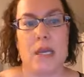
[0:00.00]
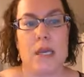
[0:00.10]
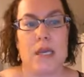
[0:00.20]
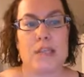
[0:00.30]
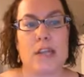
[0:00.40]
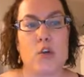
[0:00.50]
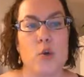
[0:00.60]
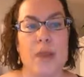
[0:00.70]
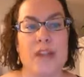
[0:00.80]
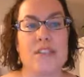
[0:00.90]

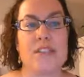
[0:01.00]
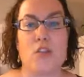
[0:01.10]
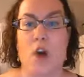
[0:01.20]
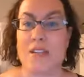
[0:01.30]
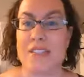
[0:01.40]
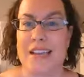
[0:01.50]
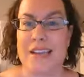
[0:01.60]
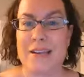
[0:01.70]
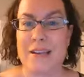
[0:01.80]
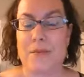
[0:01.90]

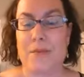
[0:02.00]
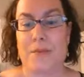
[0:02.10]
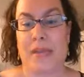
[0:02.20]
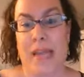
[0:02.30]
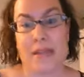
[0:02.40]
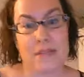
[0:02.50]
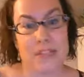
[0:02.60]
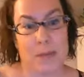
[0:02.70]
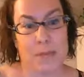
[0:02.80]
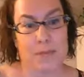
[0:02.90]
cyclopentasiloxane, again,
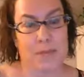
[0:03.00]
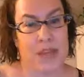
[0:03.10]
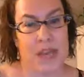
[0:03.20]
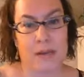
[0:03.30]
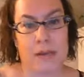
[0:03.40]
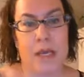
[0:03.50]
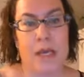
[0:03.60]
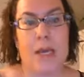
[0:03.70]
same thing,